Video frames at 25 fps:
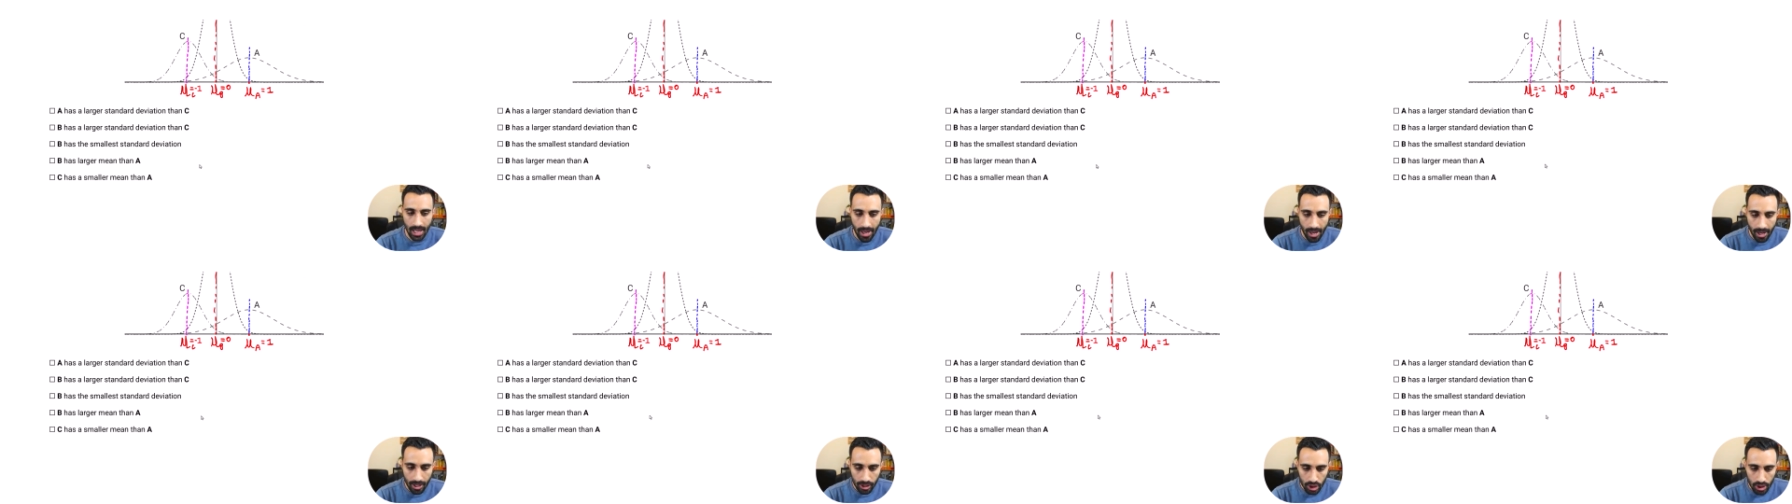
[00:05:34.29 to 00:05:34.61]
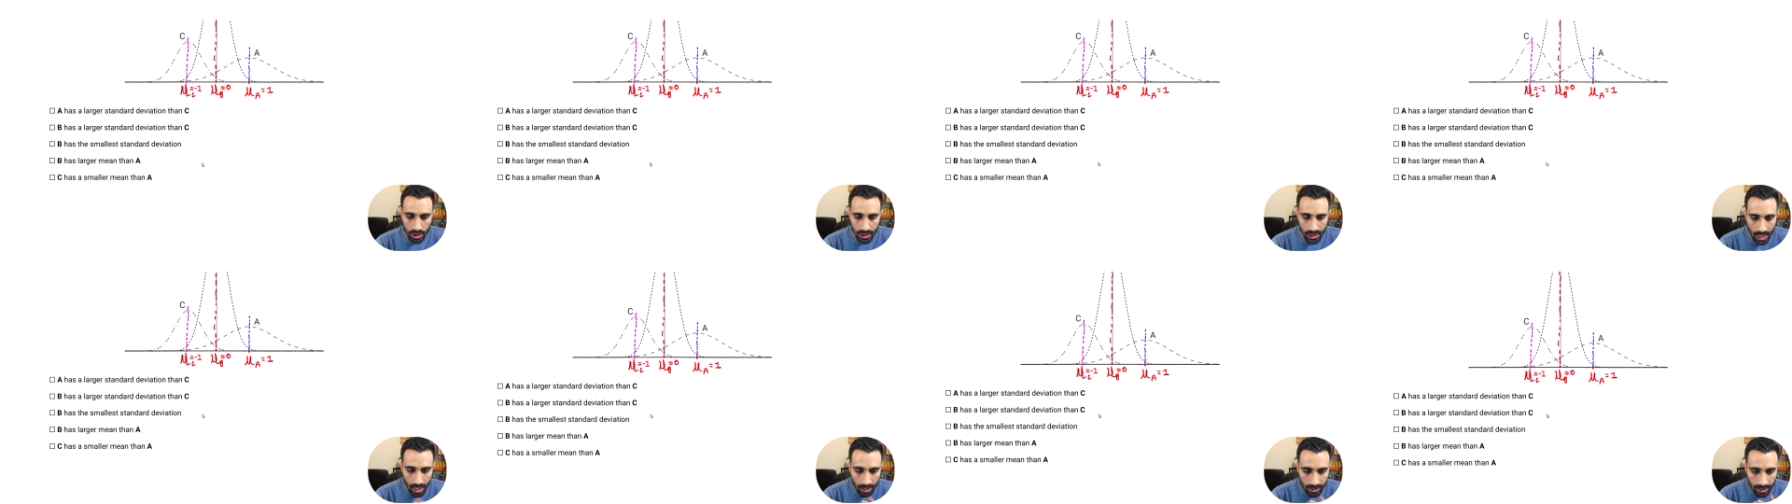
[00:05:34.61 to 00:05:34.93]
So
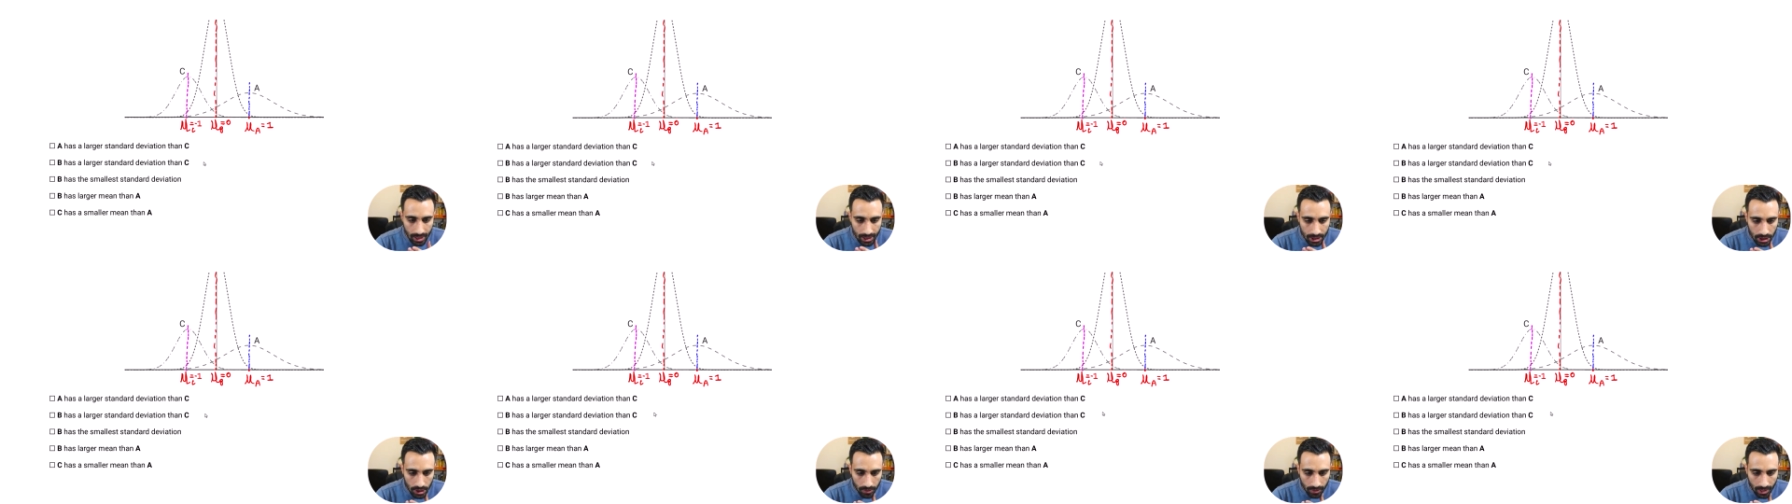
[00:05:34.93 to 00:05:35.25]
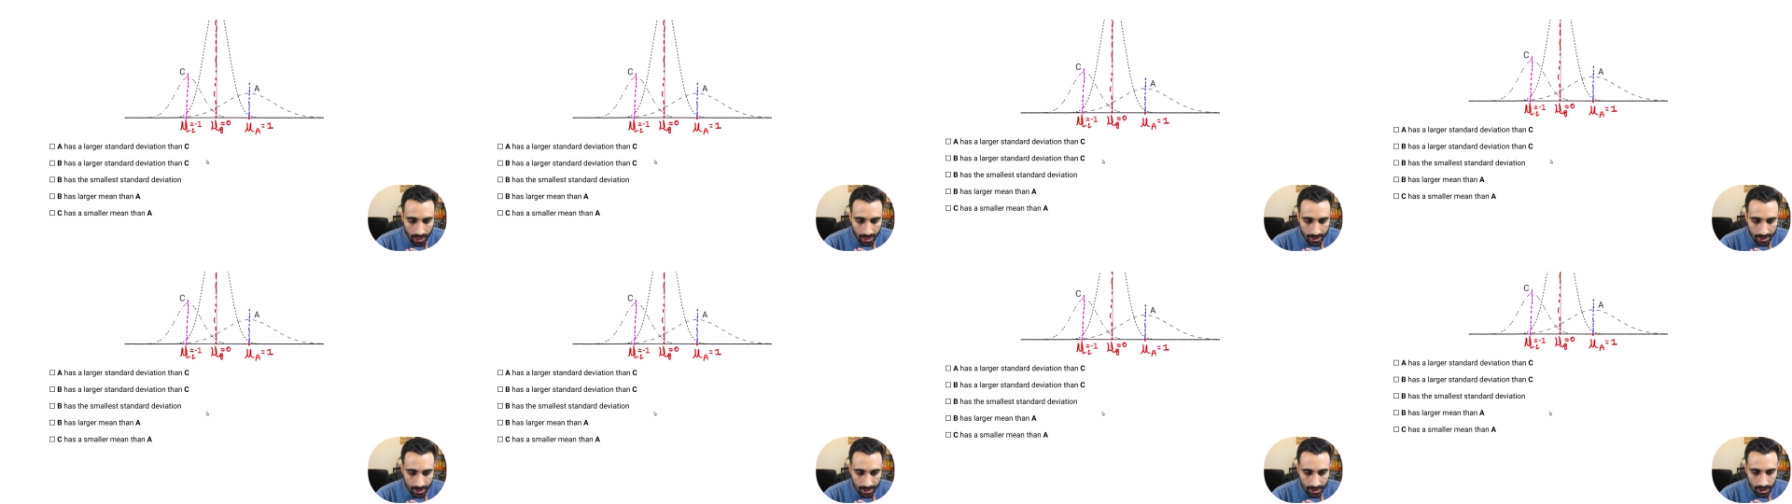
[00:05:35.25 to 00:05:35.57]
now let's look
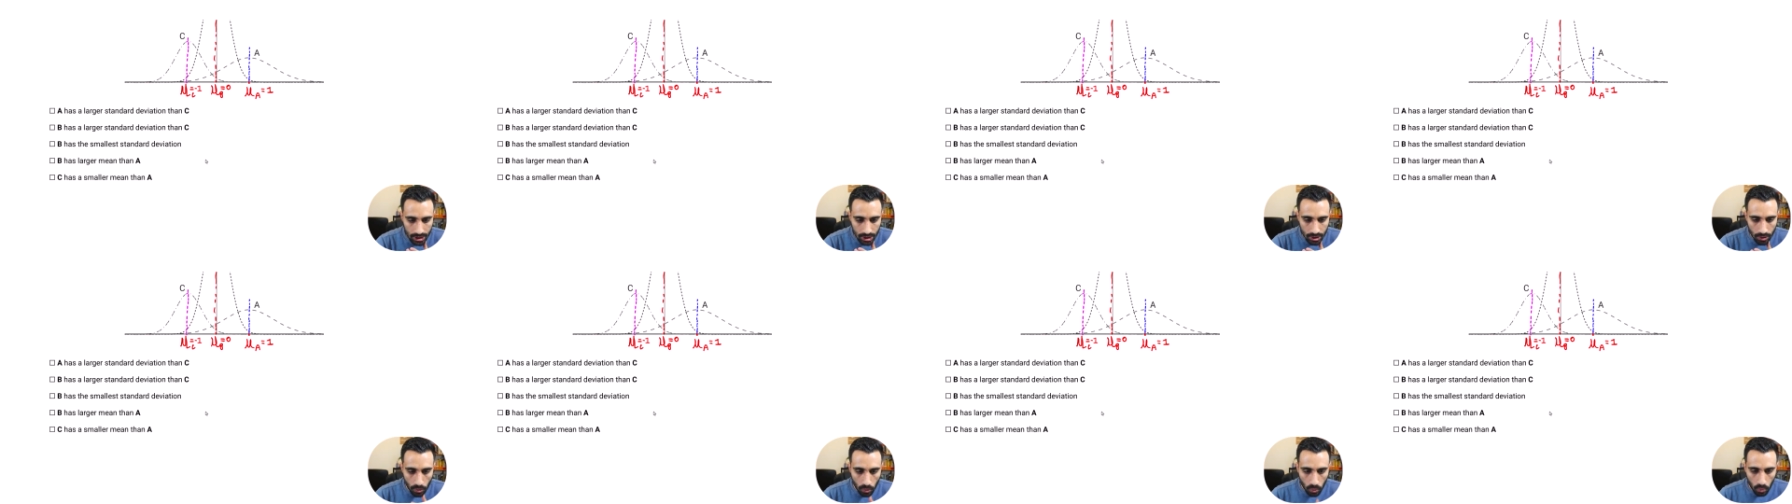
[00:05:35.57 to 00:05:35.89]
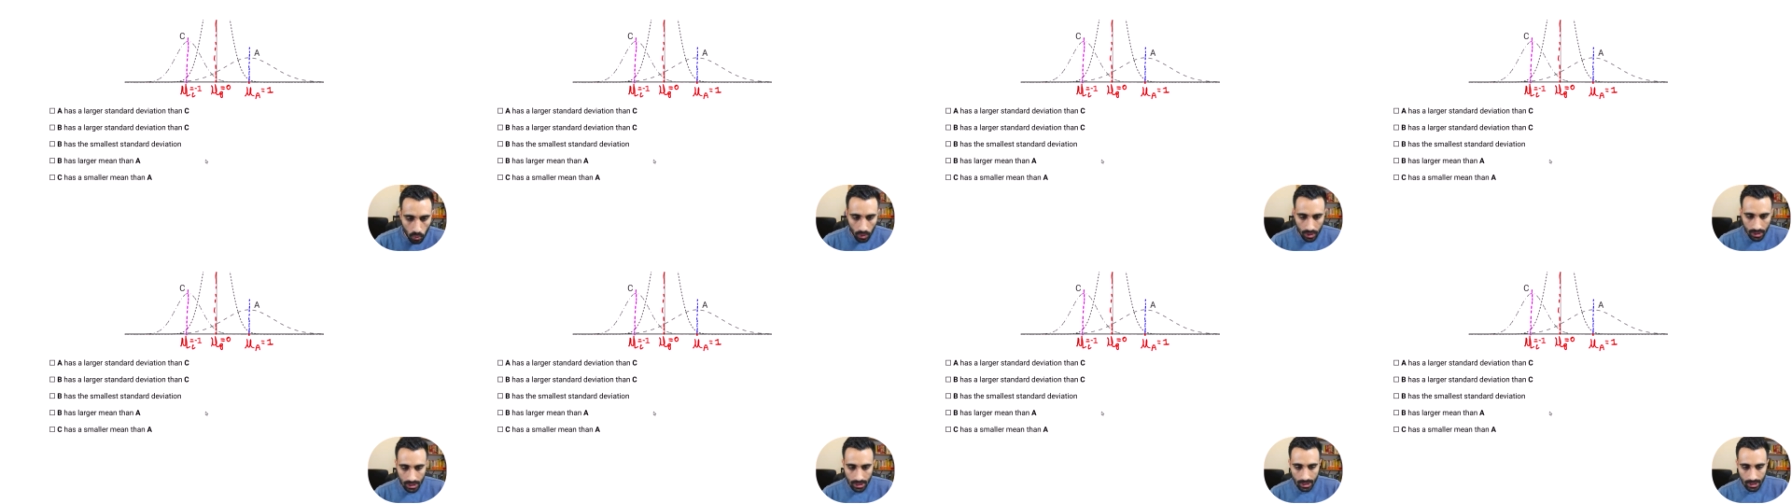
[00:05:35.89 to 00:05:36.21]
at this. So
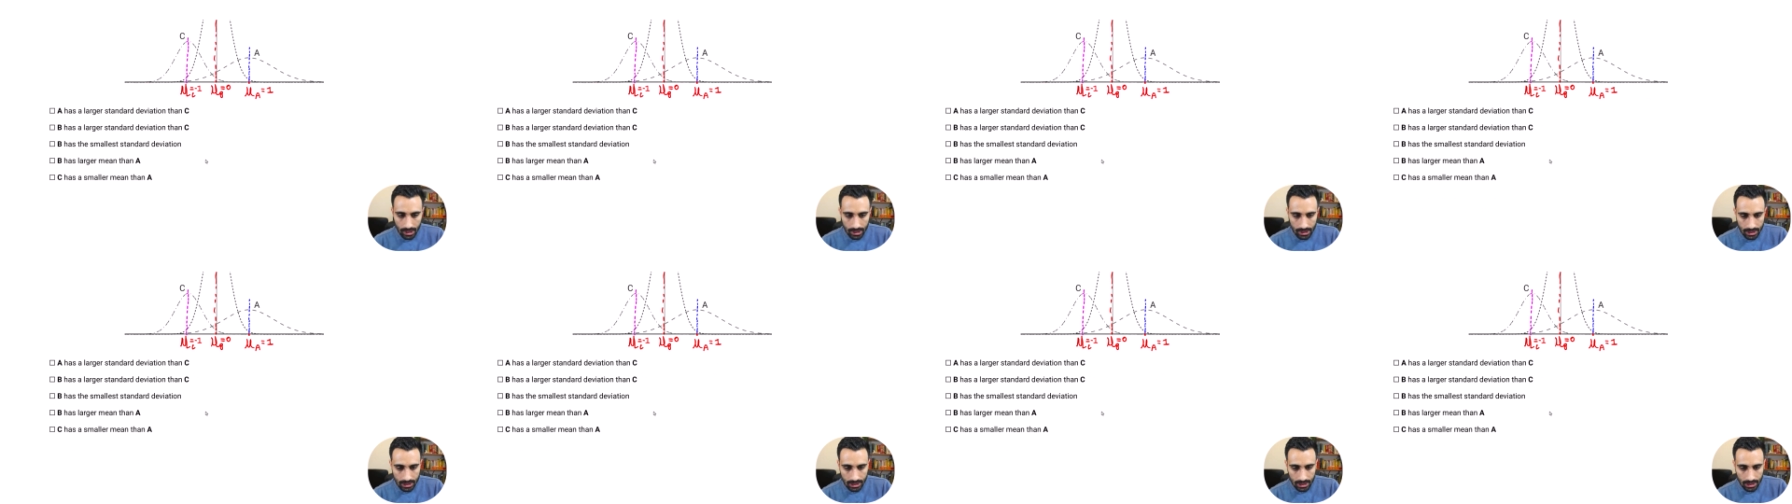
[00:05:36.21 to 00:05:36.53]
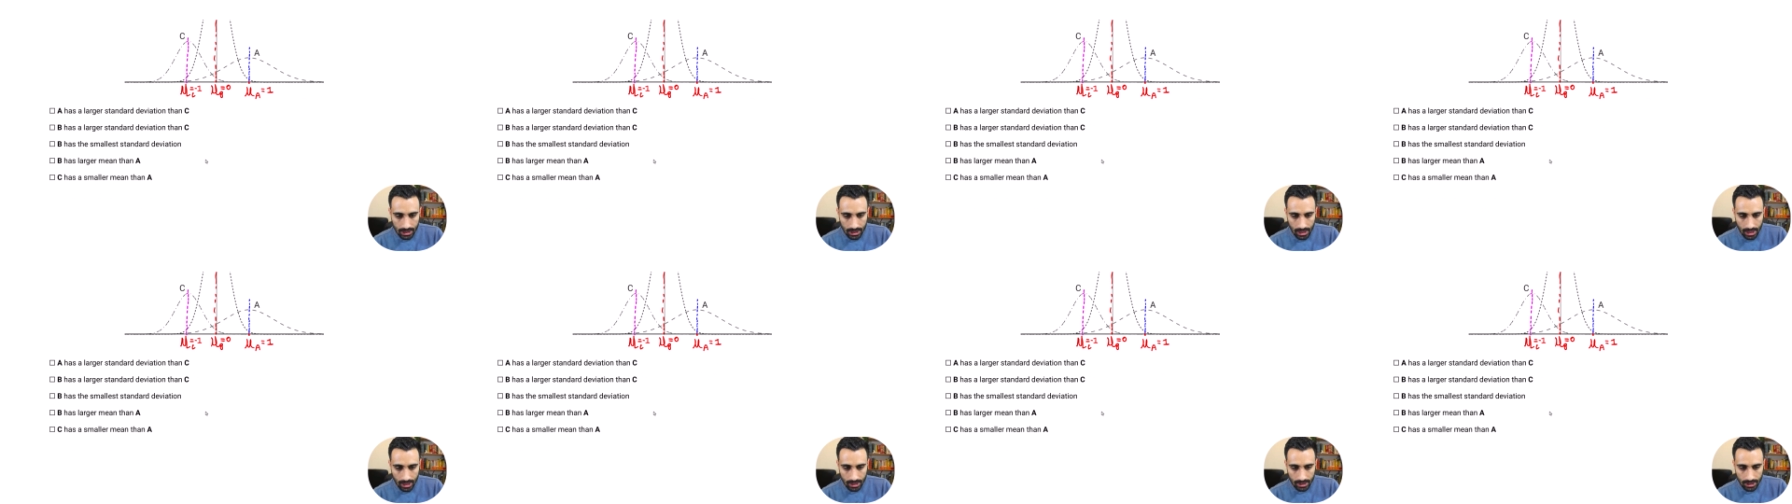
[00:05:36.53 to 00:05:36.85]
this
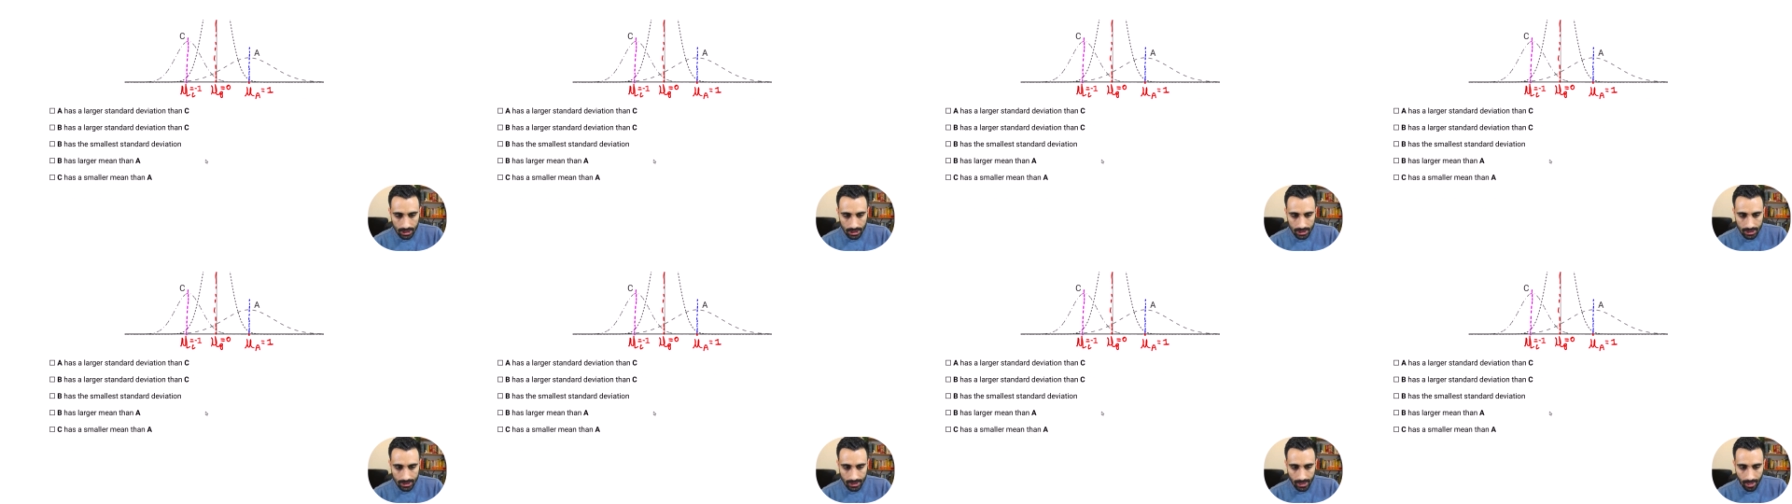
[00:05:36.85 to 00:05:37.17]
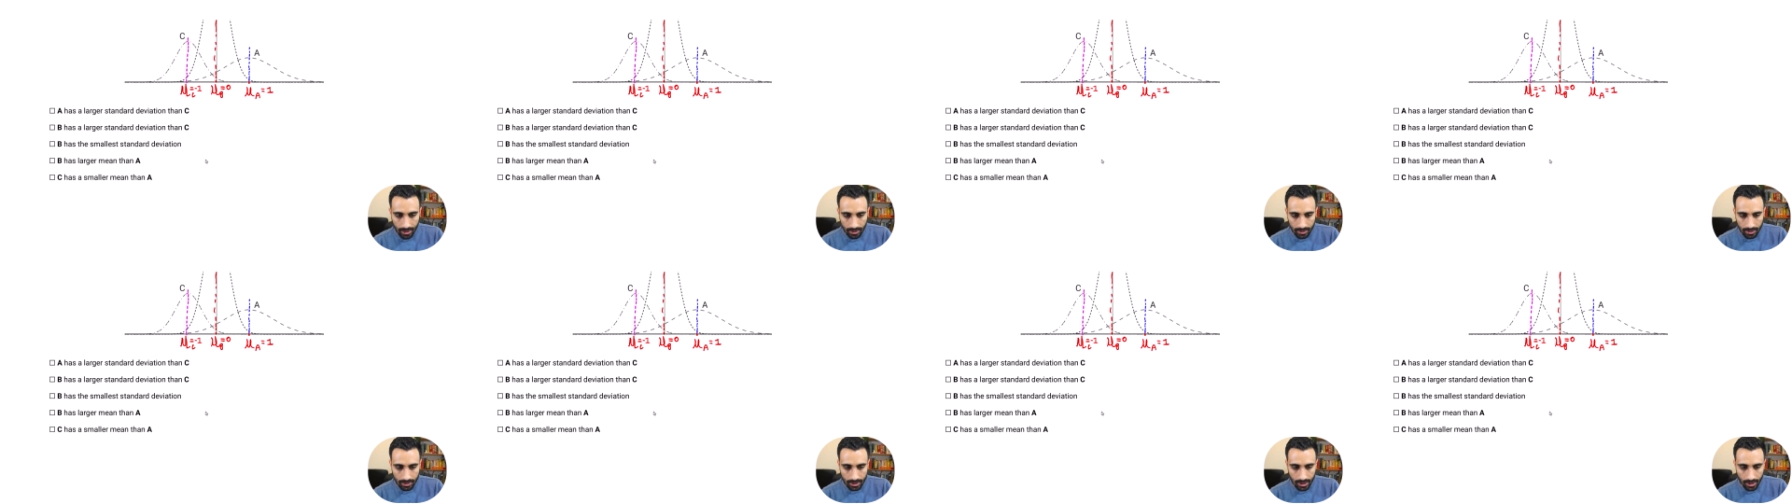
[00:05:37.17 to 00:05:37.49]
says
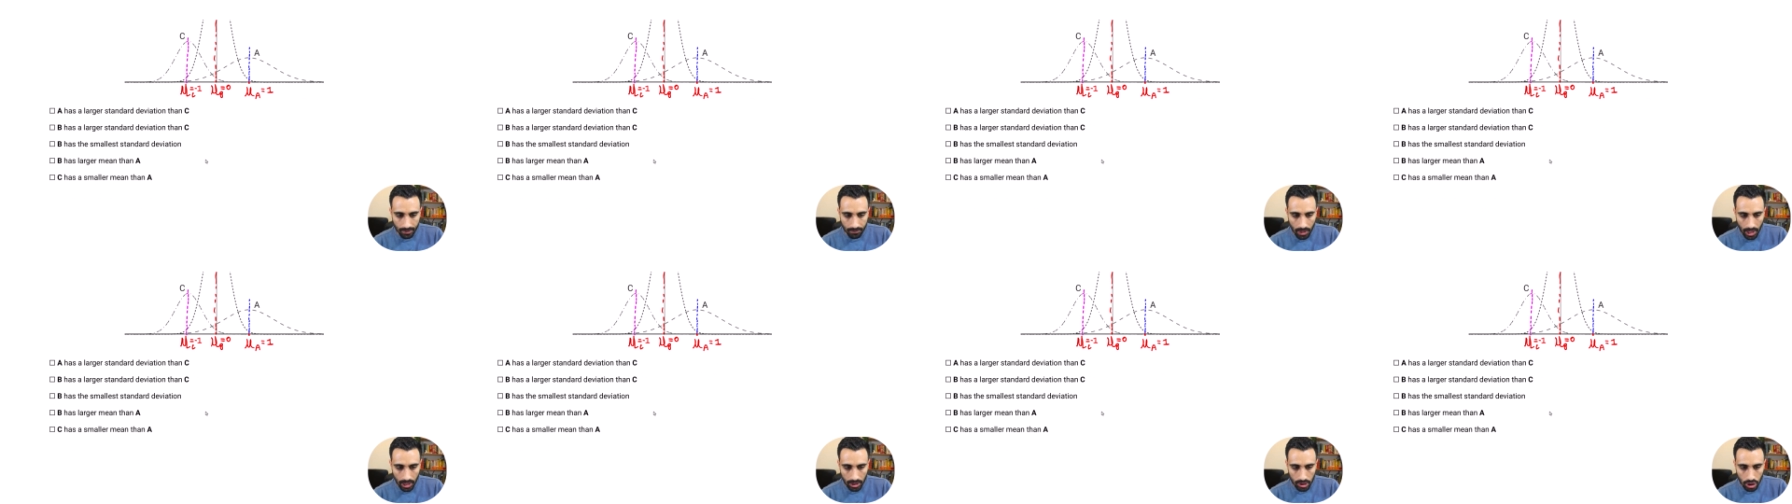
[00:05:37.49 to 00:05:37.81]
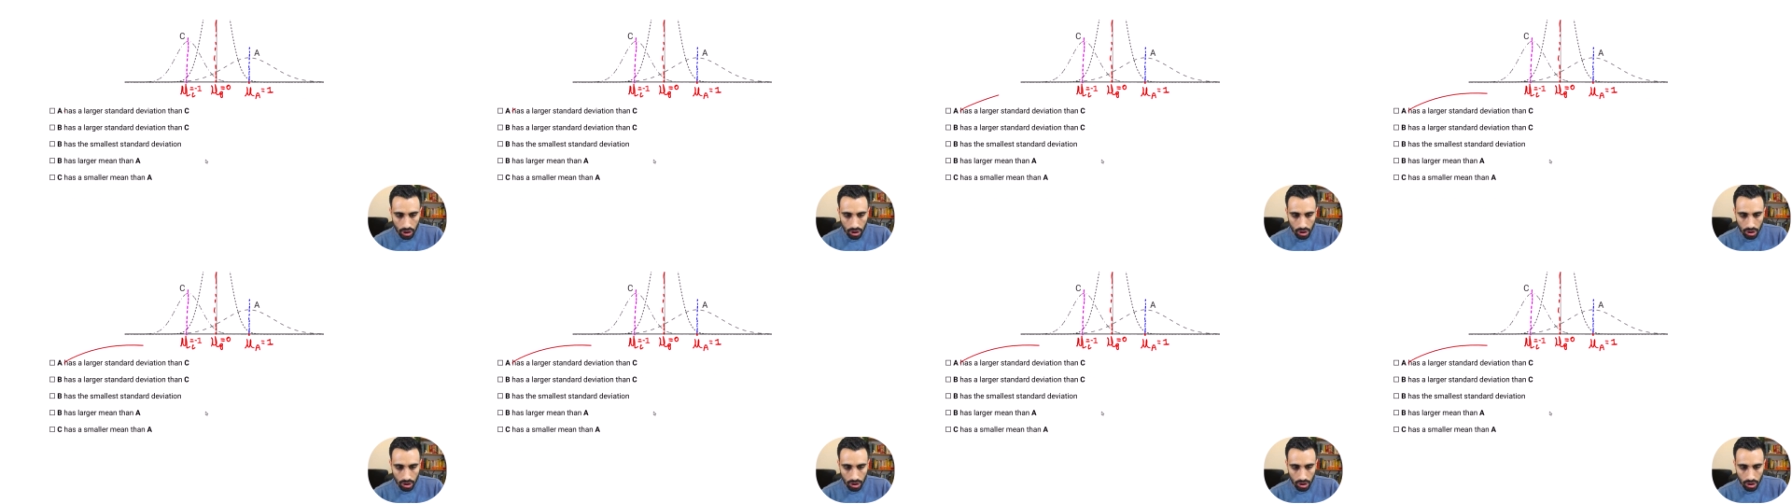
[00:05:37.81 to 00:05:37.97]
standard deviation.